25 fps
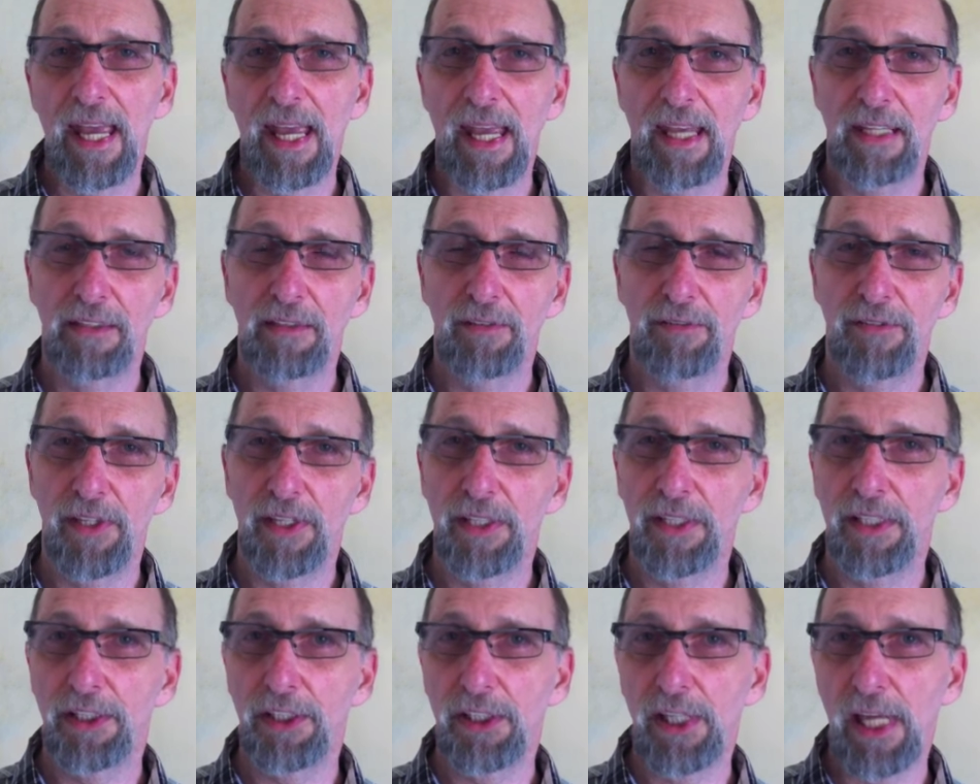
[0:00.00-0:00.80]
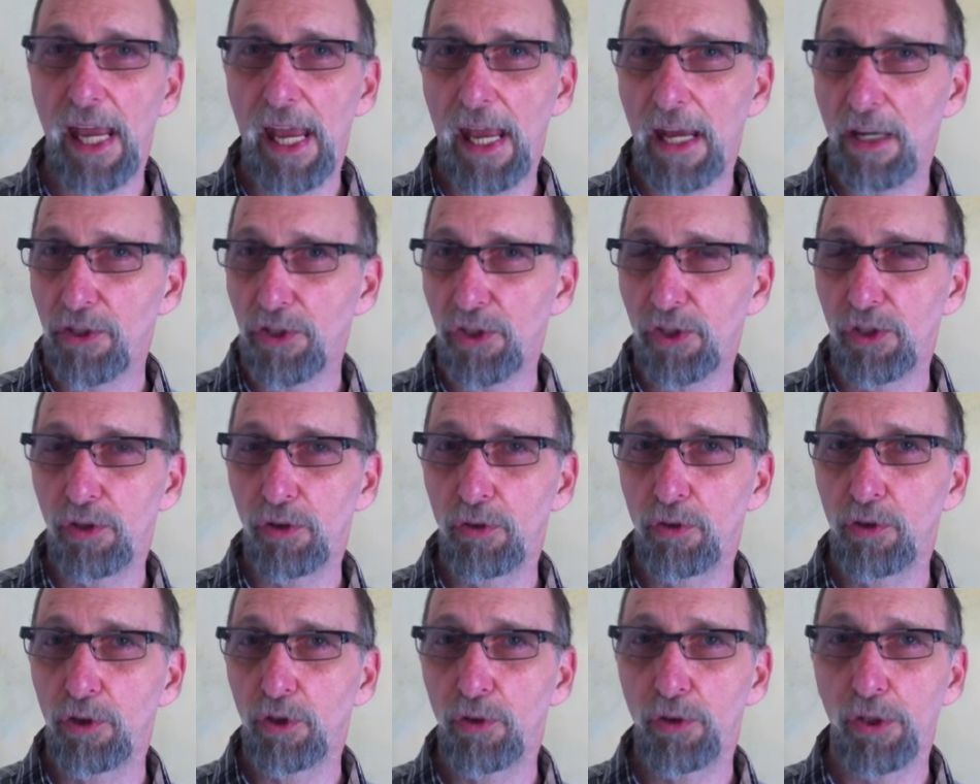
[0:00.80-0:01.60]
and if they didn't ask
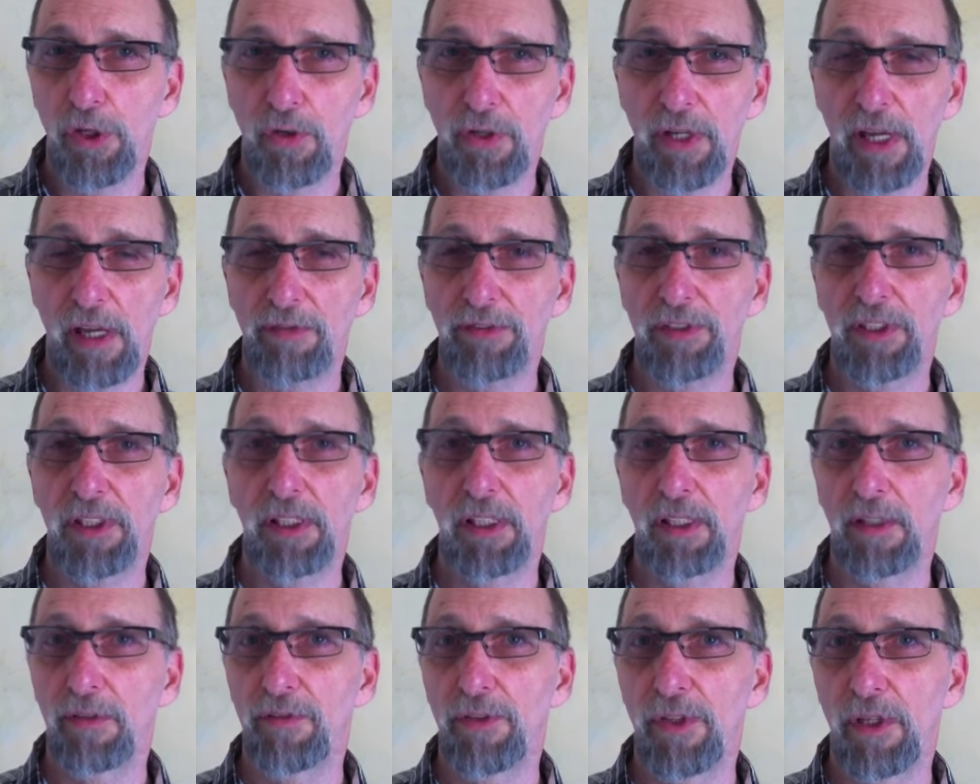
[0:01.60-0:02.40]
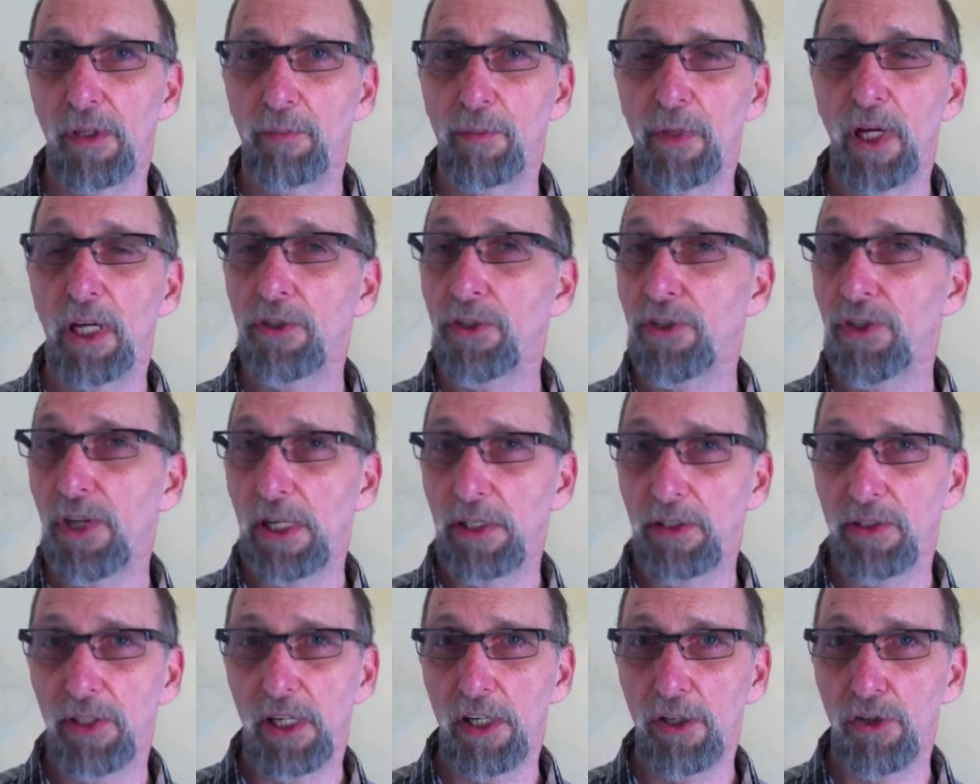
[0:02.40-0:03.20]
you, you don't have to give them a
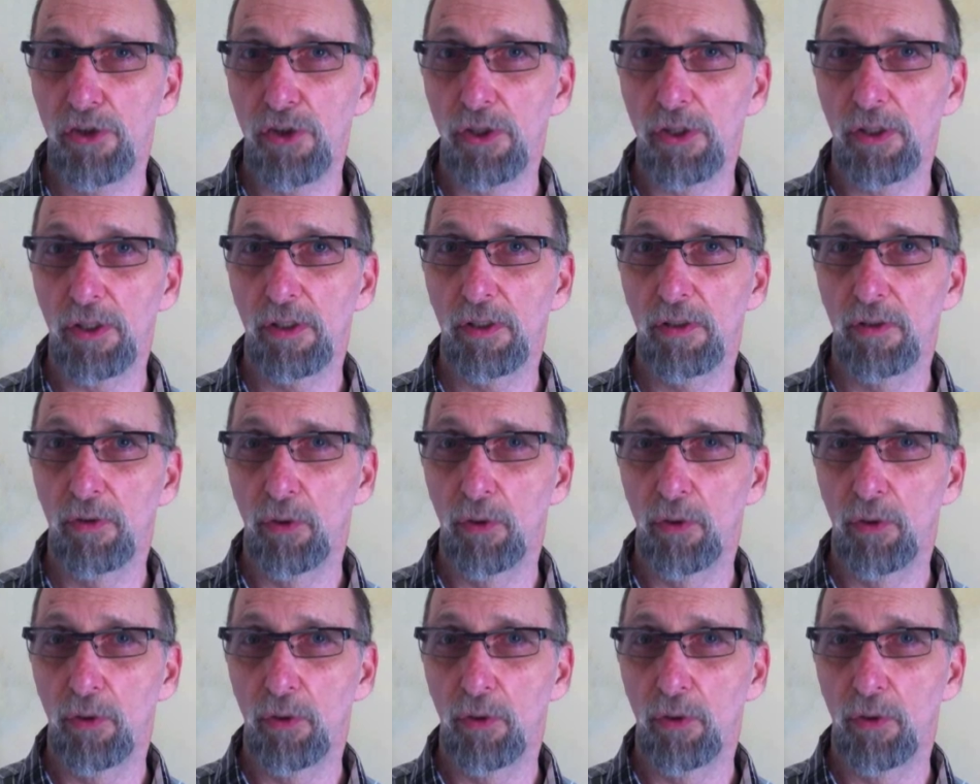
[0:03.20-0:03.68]
citation